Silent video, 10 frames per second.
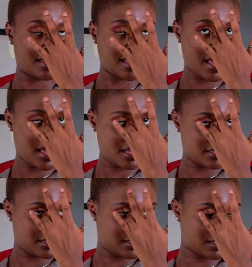that
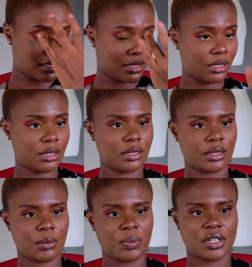has
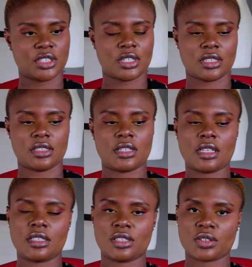the pictures
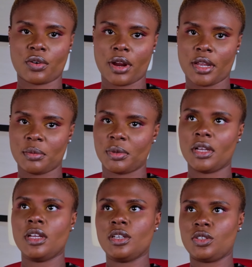that describe
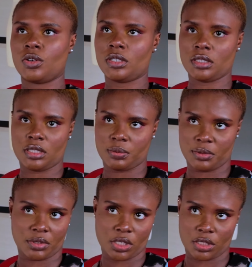your
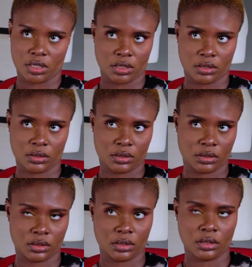inspiration.
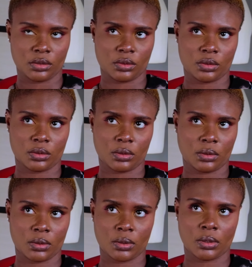
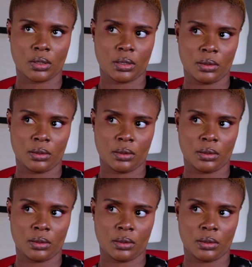So